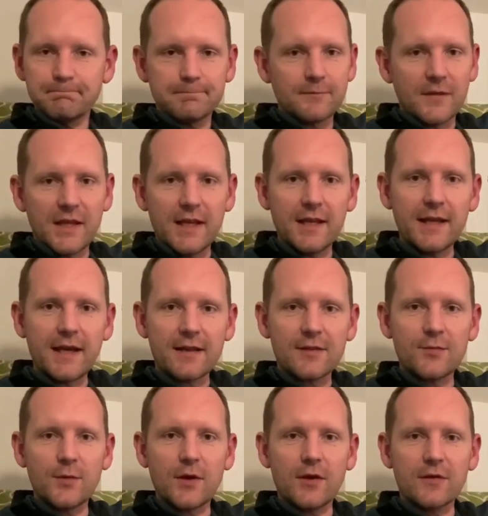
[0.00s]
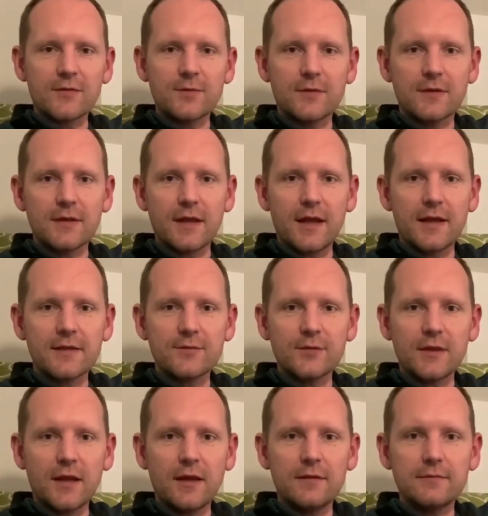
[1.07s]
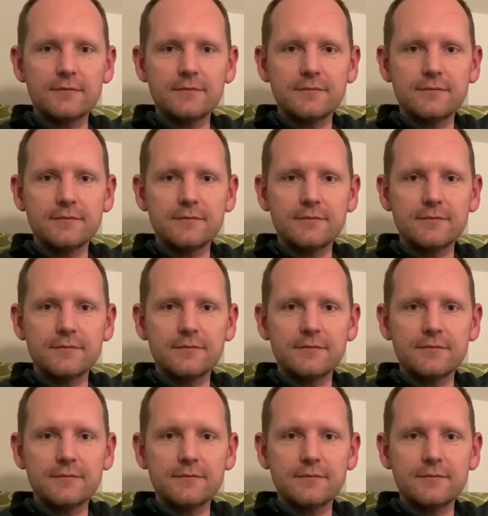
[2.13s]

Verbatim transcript: Nearly had to be hospitalised with that.